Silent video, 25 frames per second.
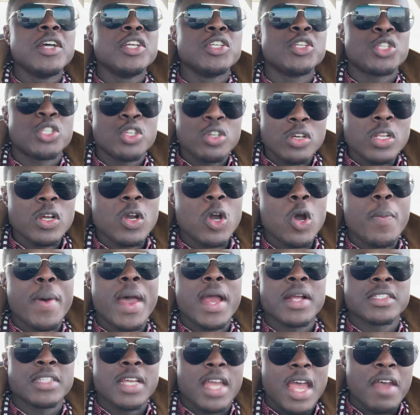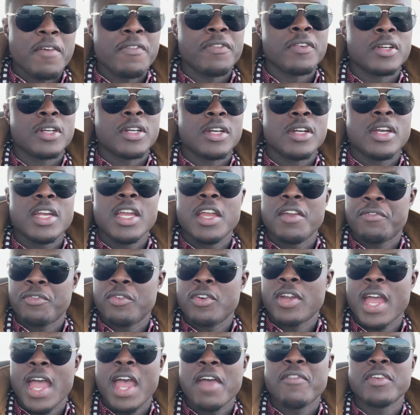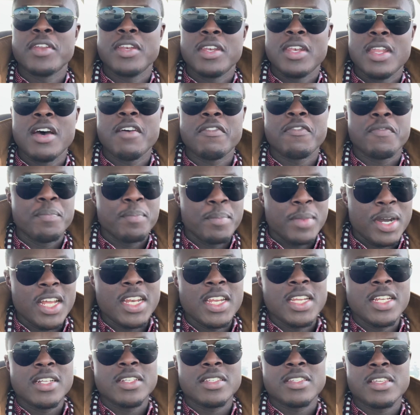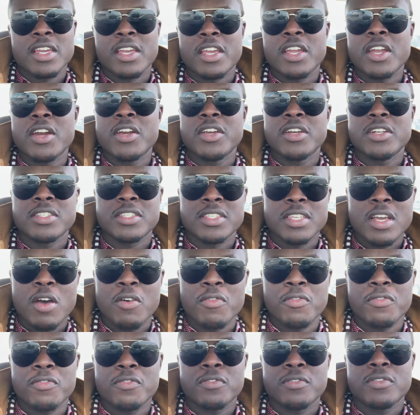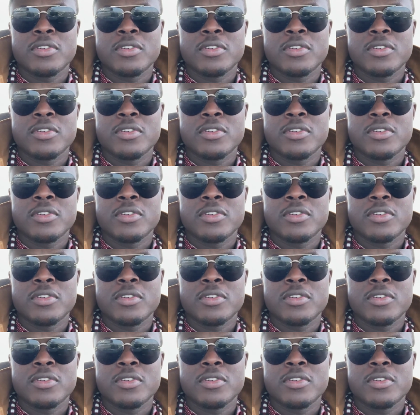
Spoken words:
should go back to Africa if you have enough money to take care of yourself.